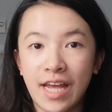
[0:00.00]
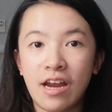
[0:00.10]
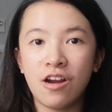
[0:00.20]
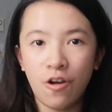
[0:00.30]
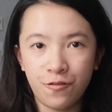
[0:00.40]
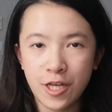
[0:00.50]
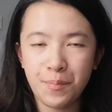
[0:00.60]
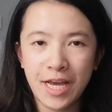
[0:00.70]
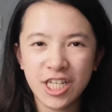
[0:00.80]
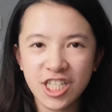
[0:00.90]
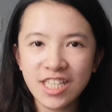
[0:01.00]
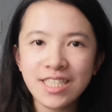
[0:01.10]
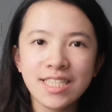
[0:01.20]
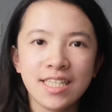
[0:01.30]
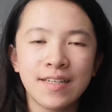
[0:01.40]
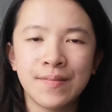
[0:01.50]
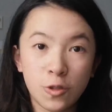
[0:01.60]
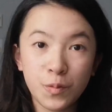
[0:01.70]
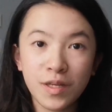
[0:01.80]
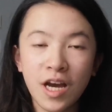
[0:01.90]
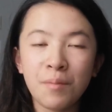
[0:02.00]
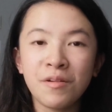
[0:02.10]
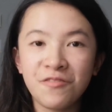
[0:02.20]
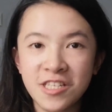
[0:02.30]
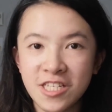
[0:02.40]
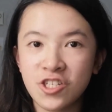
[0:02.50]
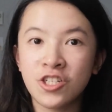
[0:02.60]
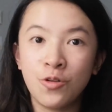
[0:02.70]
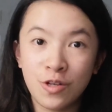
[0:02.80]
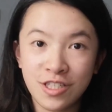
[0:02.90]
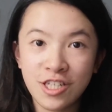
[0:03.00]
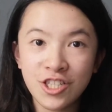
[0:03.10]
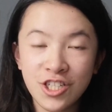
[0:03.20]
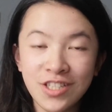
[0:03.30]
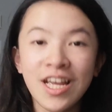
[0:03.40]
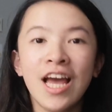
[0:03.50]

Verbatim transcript: care of their patients. To become a physician or a surgeon,